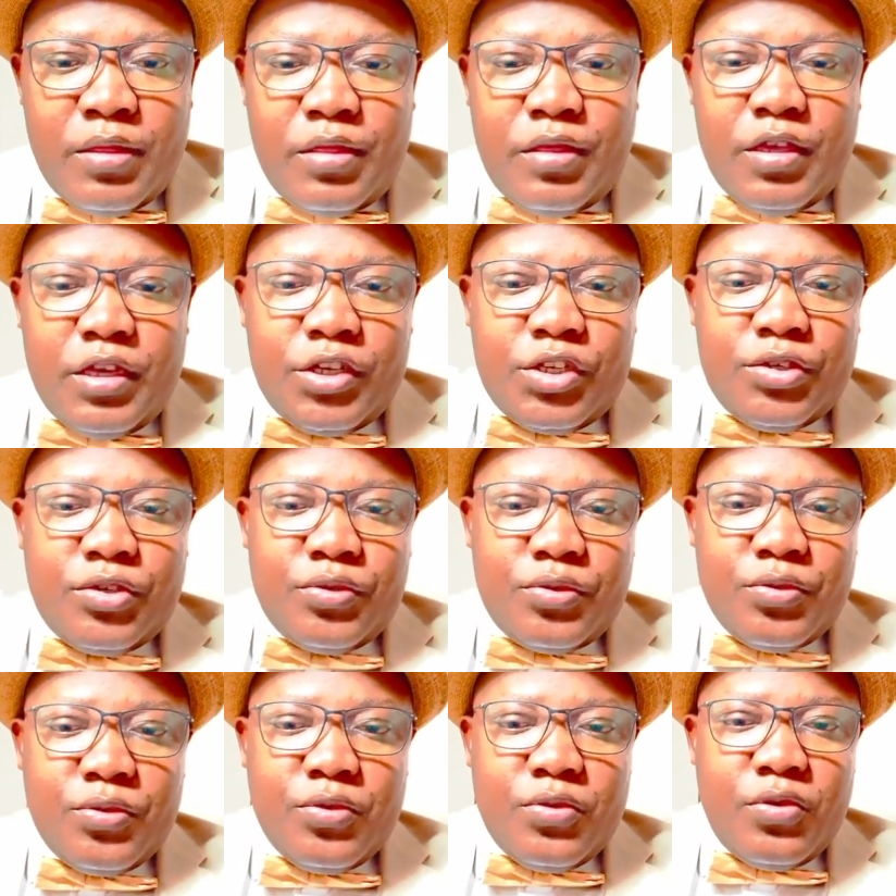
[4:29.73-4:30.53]

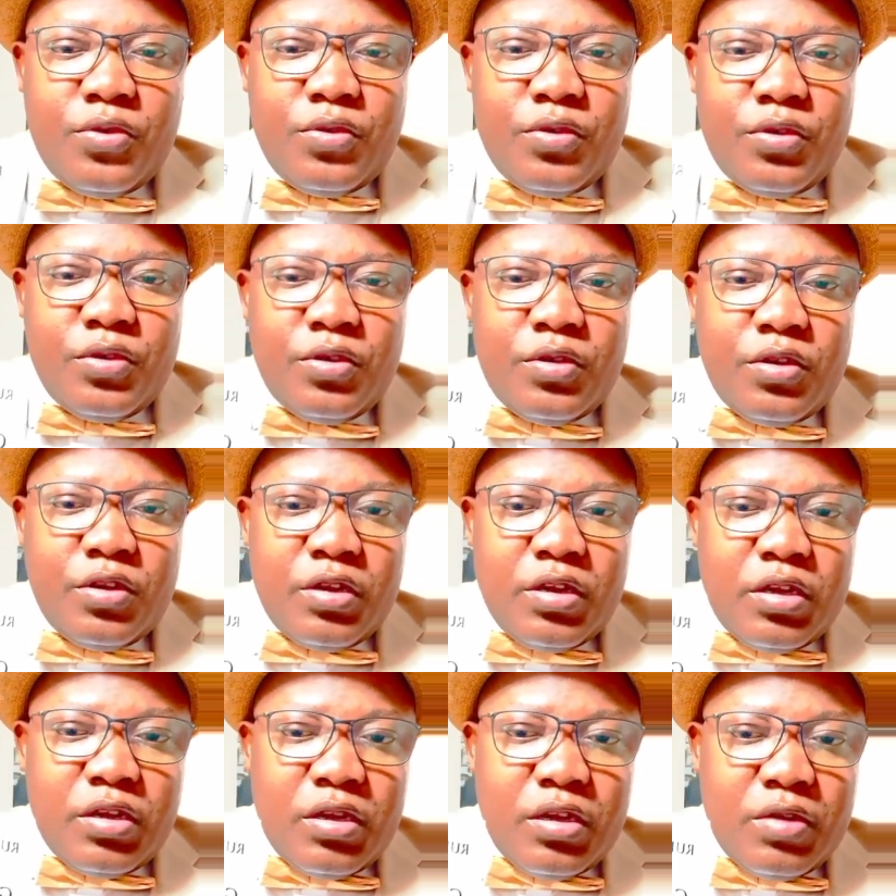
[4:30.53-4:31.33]
This rule,
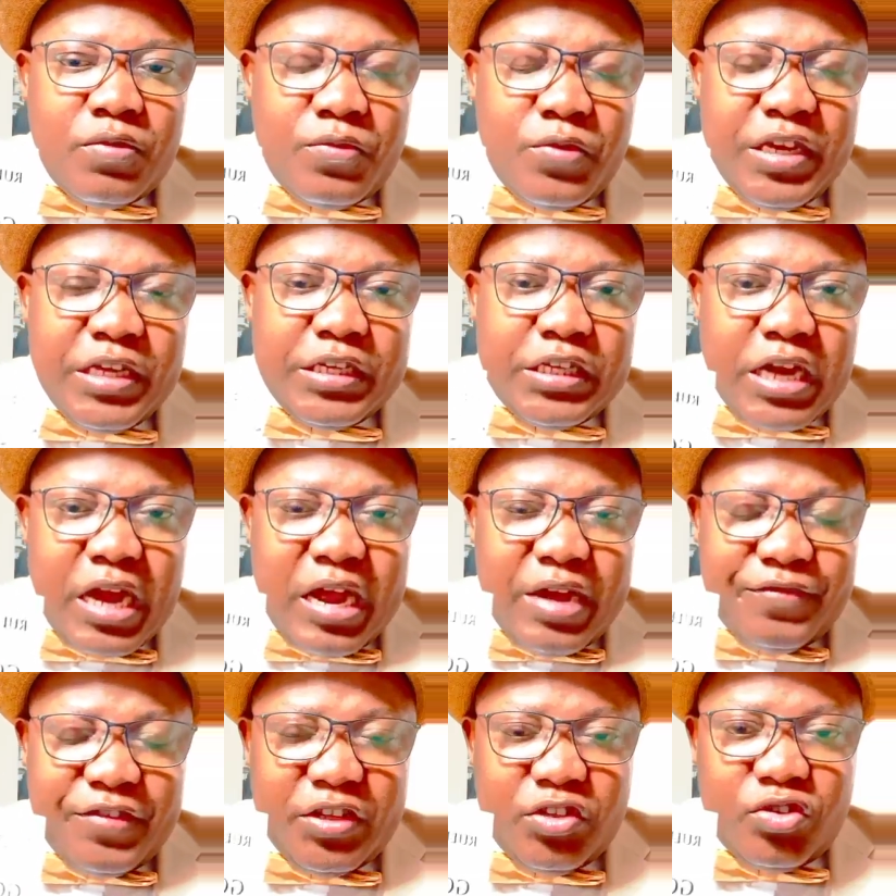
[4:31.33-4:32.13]
which
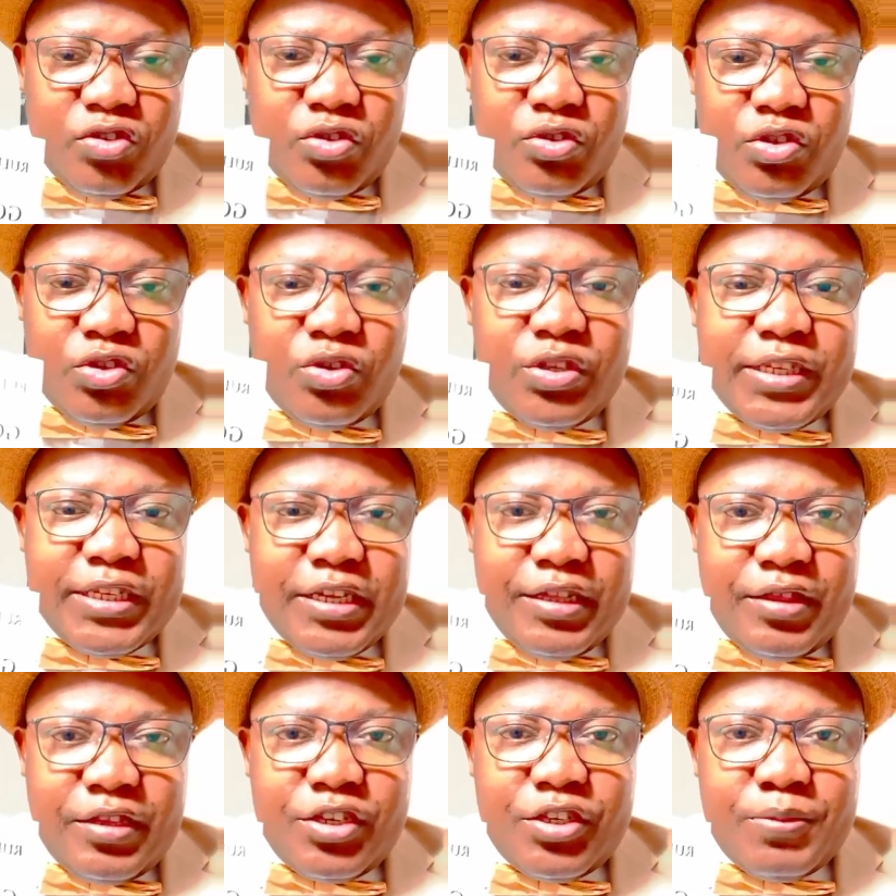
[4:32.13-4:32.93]
I have
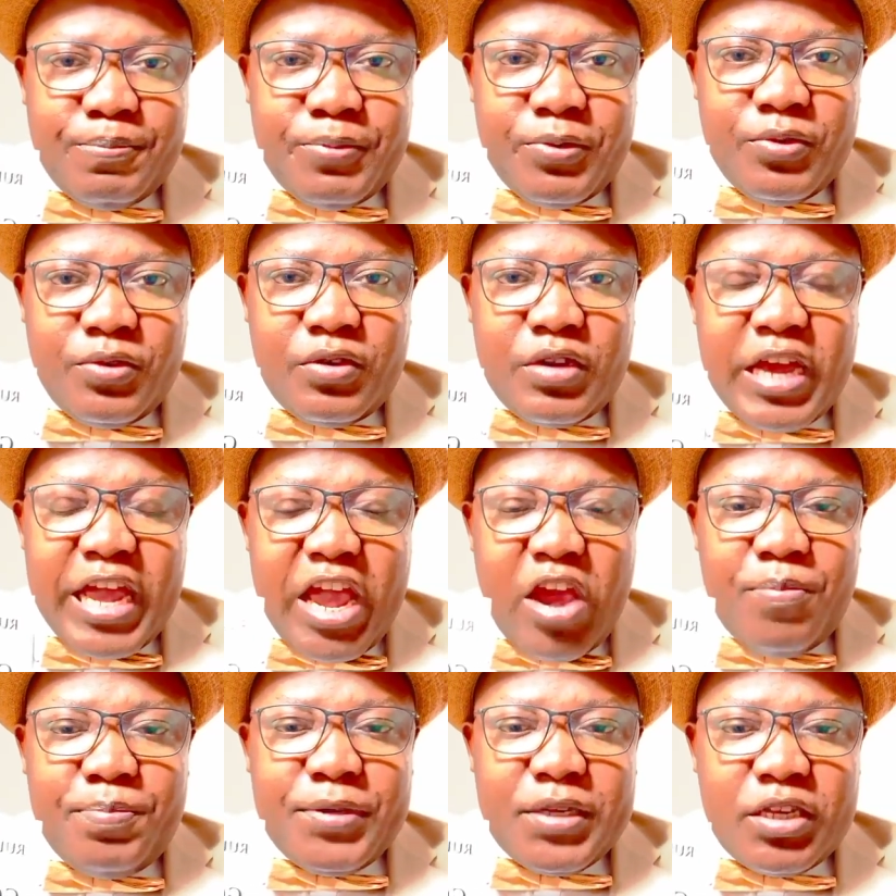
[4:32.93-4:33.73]
introduced in this book,
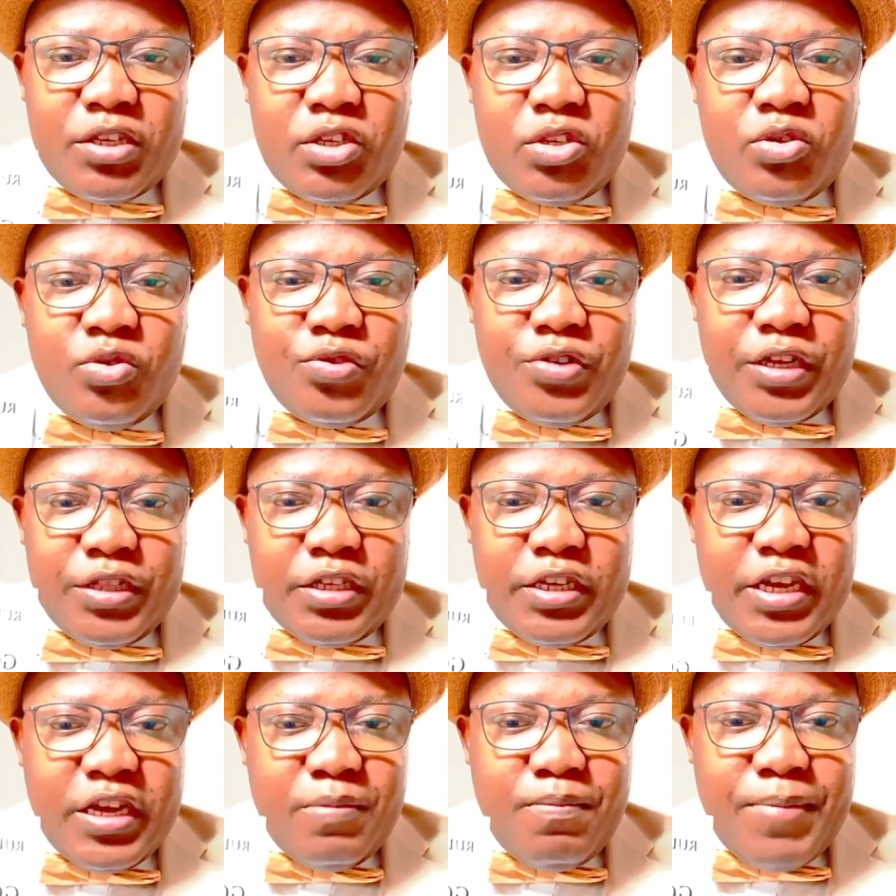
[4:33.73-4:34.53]
helps us to
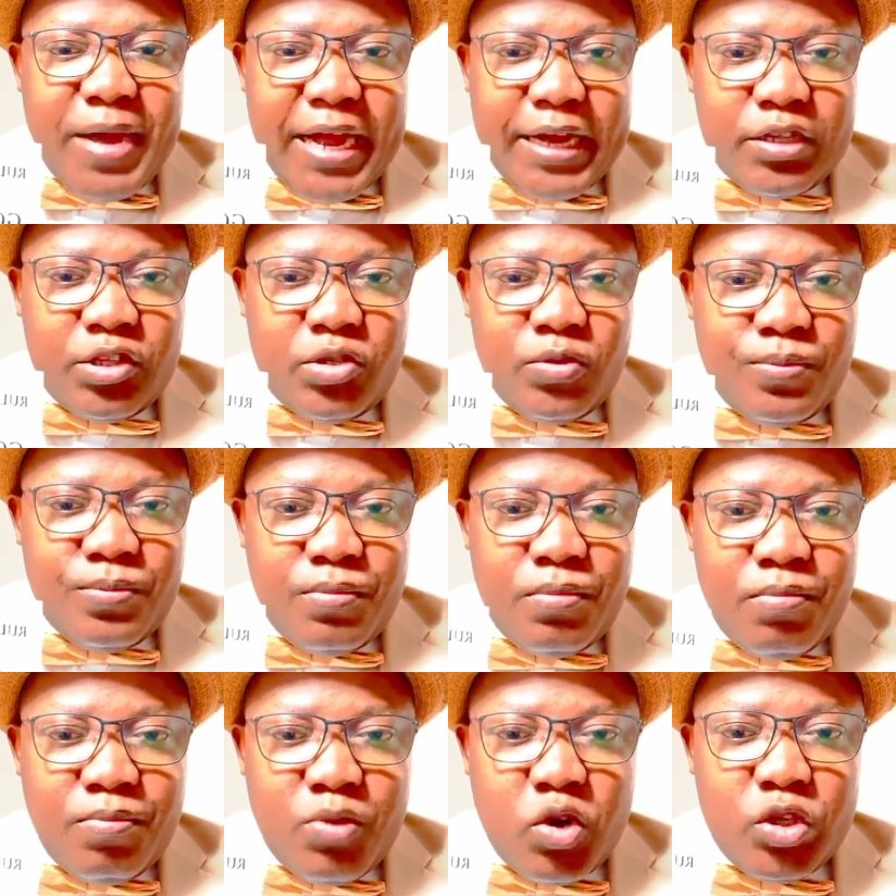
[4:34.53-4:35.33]
return back to
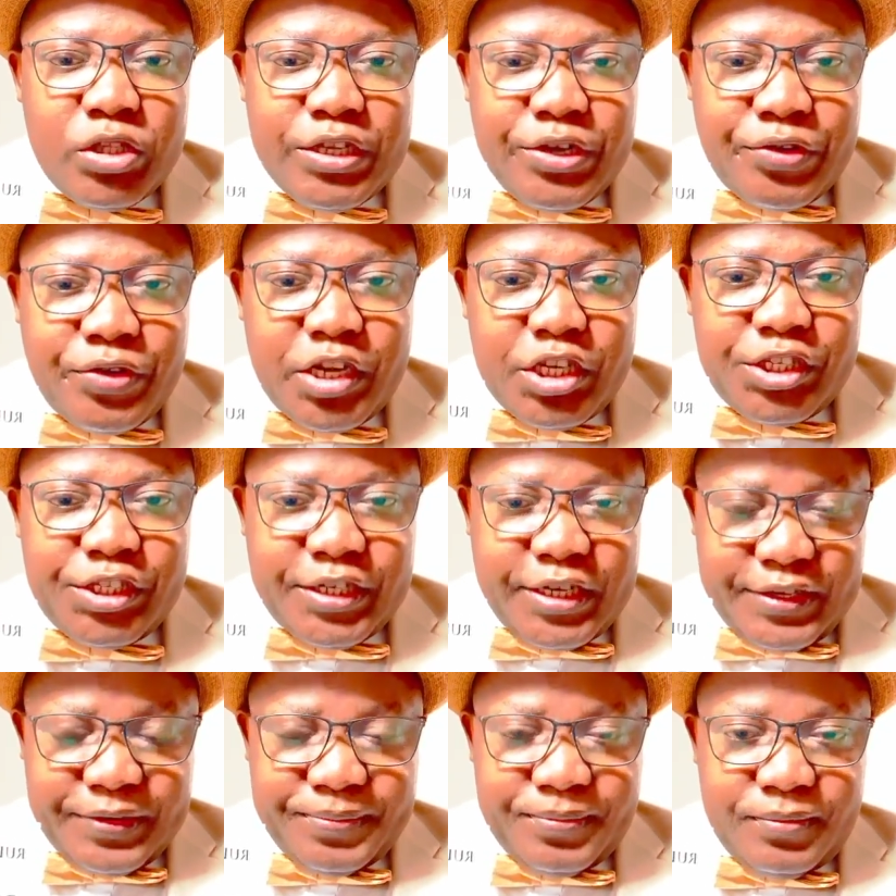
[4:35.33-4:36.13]

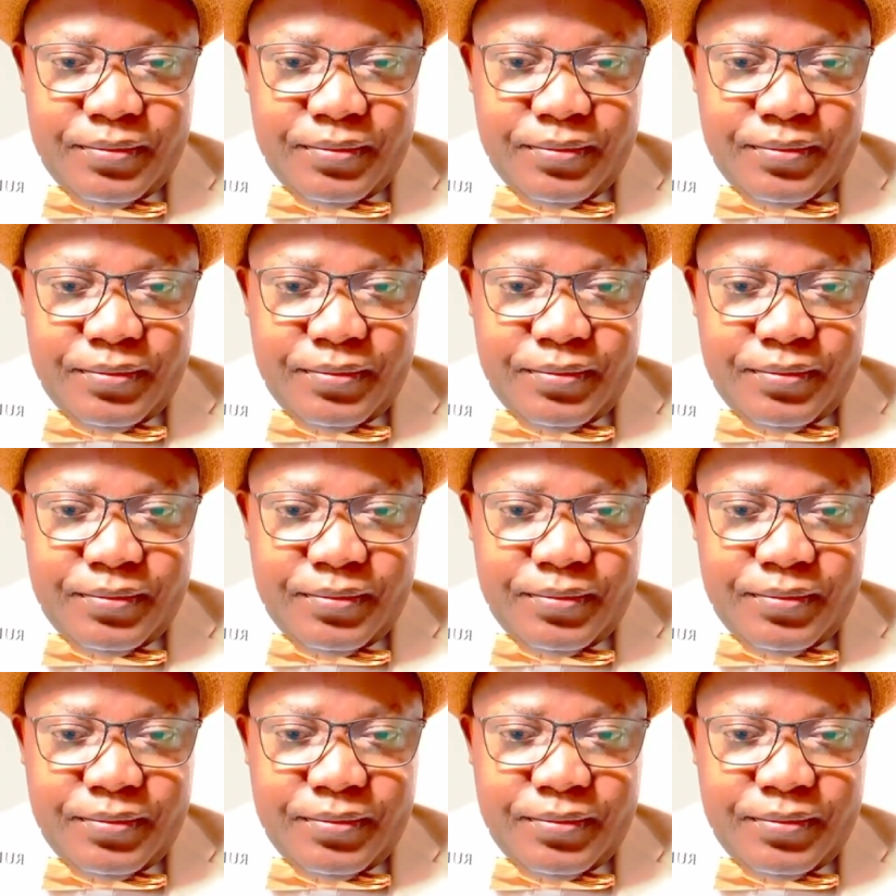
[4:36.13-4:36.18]
moderation.